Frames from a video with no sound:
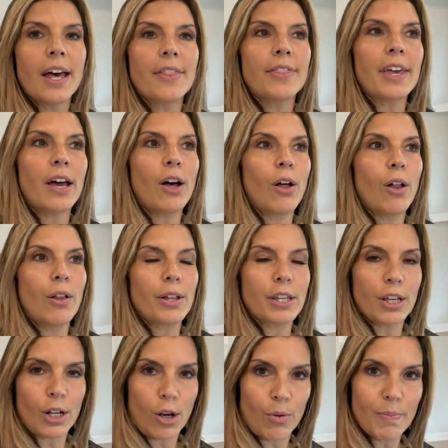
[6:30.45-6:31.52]
they'll
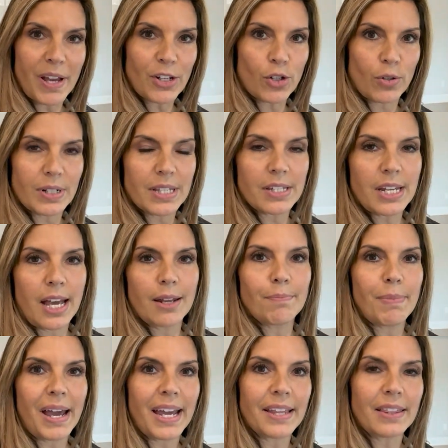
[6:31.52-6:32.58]
make sure it's done
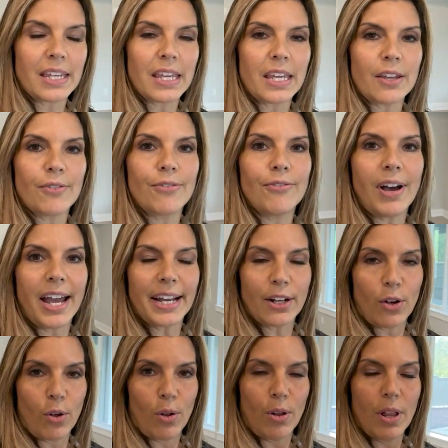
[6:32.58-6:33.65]
by the
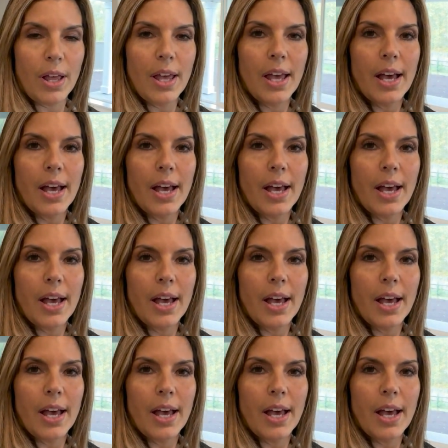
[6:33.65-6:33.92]
final